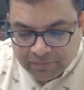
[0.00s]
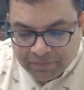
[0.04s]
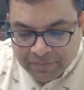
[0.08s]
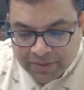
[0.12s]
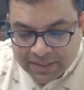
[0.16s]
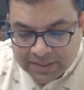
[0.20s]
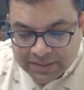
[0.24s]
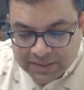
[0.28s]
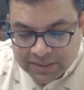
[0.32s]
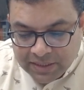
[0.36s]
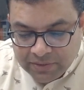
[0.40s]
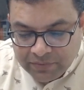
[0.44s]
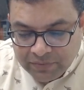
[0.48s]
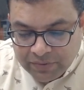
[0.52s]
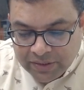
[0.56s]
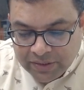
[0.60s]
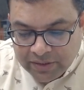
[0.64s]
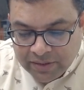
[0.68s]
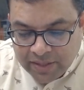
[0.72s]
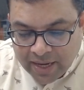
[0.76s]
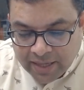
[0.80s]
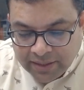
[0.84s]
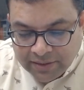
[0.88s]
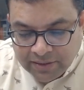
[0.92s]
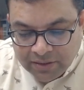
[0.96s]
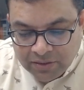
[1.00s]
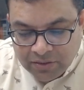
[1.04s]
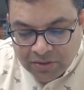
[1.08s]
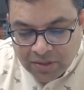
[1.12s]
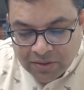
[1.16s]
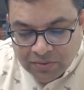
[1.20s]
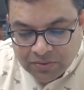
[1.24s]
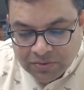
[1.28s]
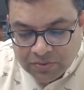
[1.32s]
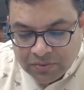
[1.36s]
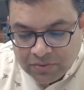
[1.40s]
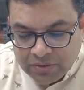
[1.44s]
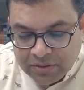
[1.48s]
Mixing with neither
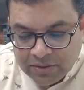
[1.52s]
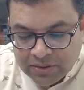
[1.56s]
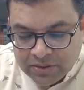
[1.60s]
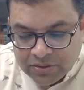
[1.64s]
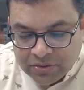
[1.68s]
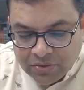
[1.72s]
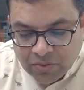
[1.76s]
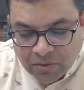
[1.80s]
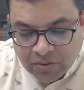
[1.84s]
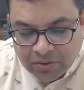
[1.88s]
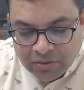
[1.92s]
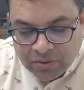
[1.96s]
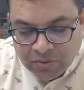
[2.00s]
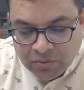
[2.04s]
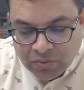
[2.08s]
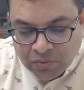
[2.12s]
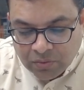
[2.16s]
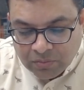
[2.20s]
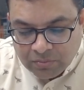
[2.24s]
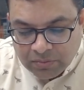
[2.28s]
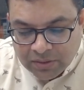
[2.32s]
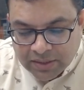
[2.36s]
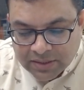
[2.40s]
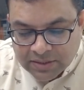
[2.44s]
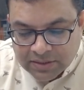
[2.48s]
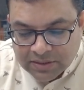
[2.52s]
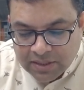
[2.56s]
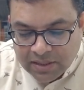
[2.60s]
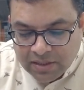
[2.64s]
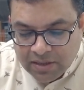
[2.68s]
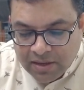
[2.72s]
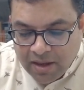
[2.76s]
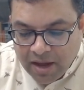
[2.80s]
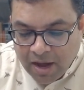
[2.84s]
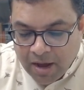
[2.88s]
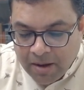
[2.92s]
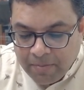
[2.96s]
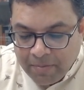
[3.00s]
householders nor the homeless.
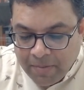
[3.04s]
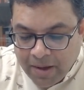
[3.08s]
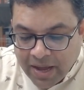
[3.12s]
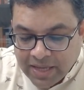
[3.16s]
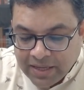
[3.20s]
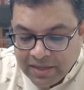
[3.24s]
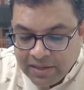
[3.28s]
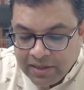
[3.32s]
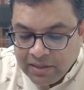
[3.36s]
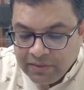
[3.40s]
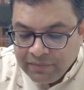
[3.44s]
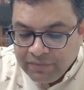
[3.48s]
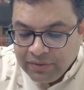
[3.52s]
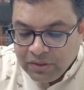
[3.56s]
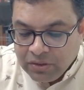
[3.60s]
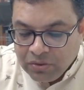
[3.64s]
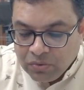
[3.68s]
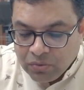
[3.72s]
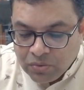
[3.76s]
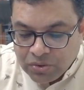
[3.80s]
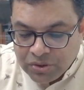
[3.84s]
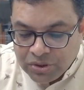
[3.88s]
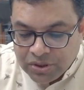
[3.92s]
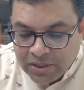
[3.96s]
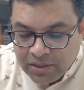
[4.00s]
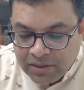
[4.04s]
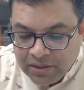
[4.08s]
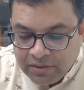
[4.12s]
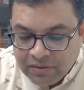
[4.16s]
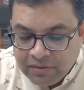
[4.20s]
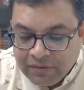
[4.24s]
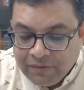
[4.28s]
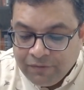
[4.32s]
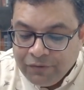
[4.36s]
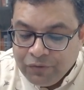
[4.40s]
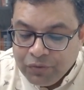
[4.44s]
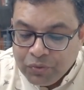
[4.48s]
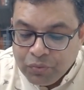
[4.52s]
A migrant with no
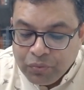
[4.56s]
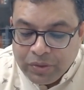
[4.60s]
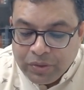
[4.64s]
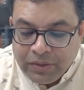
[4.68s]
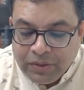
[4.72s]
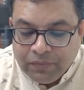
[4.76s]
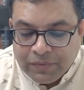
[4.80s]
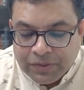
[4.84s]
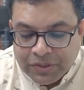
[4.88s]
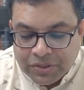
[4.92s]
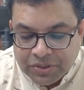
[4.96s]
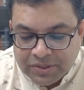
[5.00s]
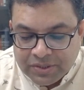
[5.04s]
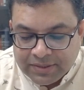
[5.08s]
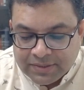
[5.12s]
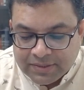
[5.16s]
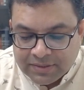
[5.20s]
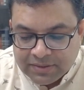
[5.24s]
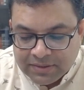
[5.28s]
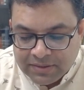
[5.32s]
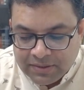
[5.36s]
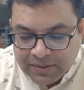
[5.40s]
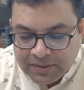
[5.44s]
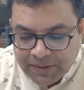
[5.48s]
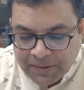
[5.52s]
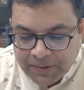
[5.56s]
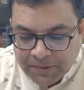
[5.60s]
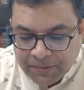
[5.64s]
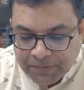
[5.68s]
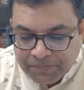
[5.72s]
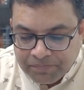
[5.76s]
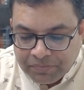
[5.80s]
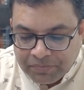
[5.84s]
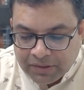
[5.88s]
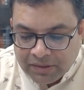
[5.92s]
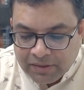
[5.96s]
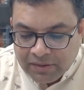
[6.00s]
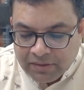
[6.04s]
shelter, few in wishes.
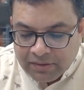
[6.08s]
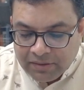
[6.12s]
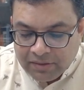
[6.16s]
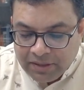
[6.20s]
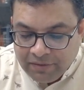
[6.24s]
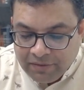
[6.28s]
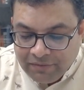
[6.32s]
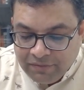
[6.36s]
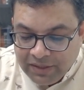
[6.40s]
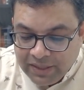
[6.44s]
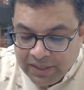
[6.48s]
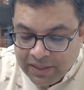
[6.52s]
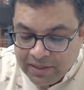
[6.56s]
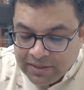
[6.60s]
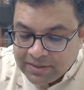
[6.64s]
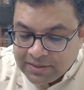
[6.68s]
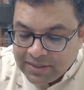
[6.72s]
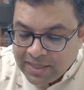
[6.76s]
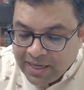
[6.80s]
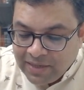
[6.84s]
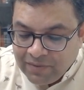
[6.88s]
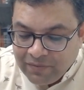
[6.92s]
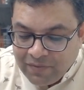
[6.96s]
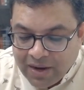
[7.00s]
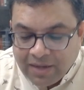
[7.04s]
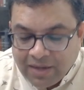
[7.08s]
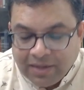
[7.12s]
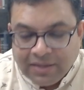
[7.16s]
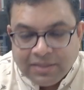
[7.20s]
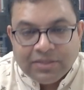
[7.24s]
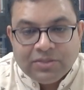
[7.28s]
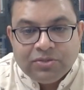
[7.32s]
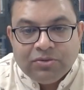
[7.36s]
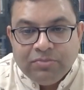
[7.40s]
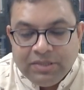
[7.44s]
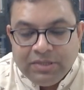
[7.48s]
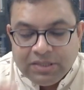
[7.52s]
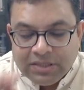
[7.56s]
They've laid aside
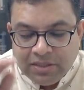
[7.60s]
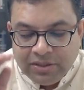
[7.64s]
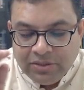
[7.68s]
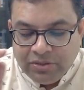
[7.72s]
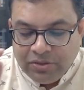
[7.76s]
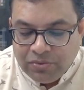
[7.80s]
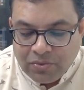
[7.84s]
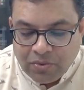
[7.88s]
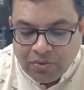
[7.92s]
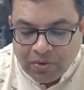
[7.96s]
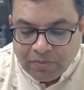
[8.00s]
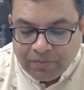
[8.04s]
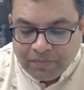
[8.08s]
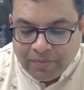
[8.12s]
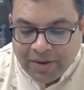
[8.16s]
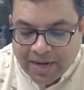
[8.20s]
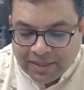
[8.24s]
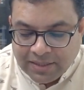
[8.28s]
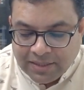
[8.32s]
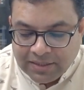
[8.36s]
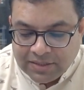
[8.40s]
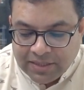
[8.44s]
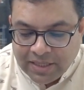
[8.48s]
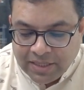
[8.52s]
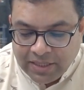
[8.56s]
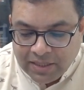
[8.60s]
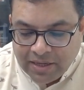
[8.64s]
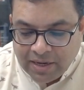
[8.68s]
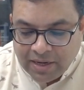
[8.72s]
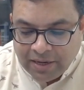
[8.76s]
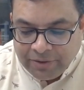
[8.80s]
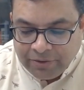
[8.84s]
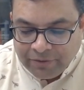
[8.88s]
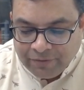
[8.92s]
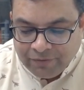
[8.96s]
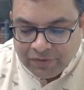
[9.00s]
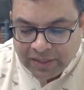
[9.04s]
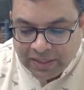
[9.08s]
violence, so basically do not practice any
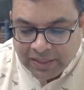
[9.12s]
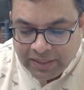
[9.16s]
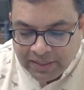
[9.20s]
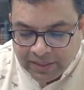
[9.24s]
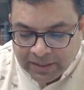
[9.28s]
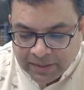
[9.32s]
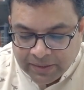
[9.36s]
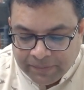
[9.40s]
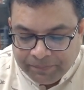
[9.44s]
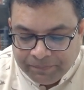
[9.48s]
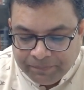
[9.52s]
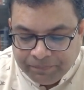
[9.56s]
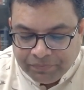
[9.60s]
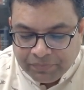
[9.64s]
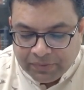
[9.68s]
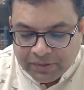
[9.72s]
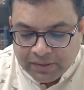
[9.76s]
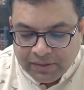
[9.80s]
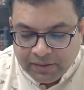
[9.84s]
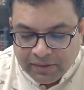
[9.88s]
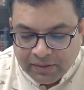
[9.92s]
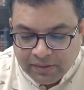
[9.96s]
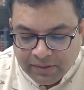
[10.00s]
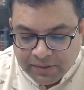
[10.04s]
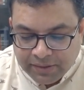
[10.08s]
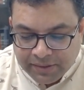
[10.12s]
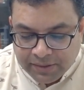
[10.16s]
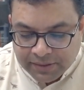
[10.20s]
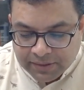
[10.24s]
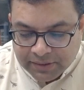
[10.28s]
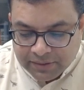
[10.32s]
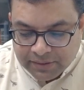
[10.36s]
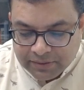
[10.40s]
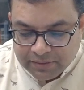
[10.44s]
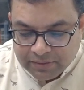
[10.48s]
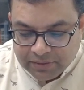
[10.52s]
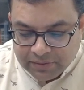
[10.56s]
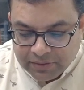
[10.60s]
kind of killing.
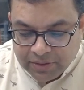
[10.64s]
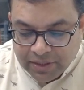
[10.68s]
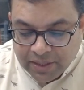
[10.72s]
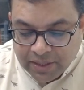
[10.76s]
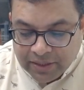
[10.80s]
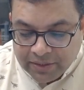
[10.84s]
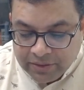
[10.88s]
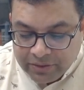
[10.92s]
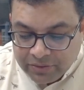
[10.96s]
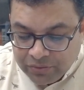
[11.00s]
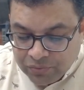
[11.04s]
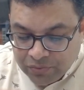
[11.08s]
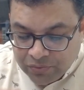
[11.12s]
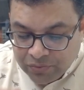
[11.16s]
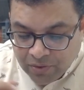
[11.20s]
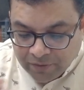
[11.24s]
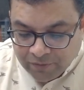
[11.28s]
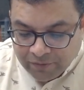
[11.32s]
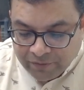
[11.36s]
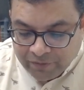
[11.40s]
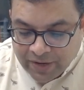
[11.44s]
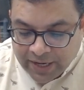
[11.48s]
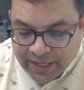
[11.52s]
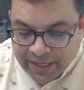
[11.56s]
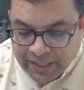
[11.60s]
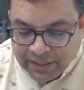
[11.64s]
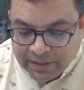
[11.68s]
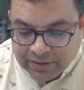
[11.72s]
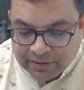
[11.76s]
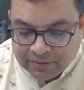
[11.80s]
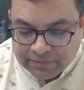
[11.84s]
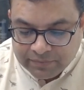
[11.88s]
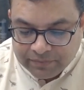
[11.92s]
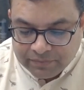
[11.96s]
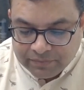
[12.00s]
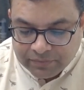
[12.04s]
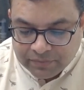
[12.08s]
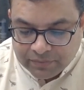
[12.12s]
They do not fight.
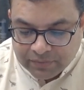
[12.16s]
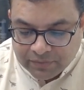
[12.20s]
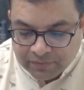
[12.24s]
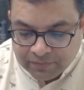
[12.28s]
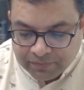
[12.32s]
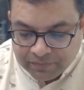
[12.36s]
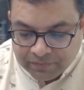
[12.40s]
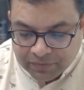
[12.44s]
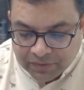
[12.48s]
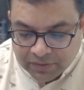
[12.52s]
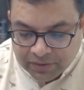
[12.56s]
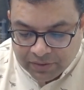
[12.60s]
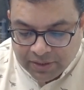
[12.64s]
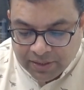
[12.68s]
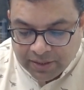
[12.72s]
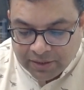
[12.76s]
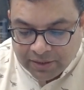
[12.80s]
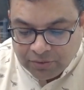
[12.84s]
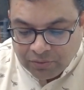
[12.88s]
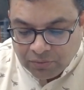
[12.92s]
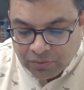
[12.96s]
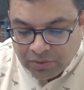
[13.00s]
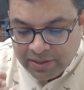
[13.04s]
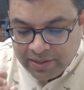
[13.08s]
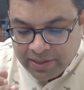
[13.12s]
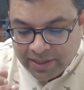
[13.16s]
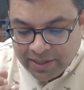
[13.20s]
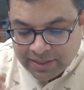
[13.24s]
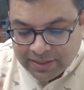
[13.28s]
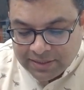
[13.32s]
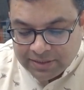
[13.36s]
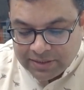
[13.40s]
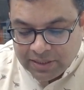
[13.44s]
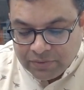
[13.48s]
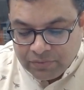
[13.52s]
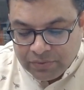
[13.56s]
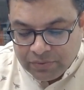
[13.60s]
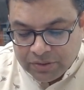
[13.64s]
They are totally
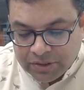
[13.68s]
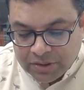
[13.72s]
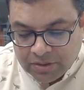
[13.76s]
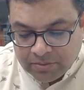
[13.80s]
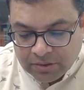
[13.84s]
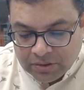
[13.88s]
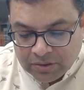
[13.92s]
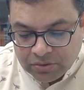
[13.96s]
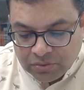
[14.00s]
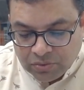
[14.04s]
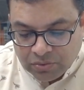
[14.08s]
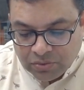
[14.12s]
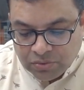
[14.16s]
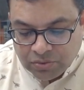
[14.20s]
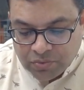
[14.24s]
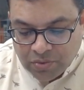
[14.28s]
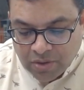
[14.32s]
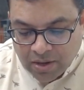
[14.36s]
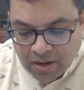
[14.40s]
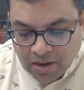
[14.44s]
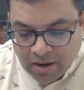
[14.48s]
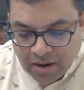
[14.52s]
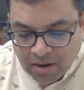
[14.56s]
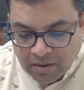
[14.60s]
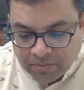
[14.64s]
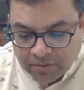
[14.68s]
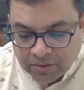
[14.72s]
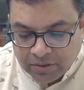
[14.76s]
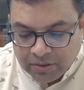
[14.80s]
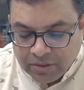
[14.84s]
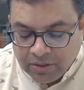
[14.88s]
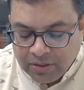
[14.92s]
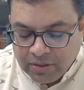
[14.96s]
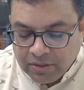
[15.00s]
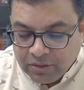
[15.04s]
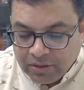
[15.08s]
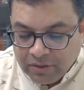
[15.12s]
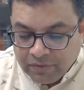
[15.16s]
extinguished among those who are armed.
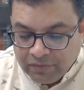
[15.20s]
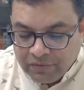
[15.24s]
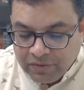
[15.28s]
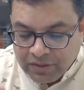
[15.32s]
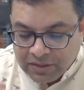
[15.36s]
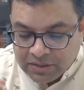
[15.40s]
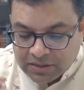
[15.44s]
They've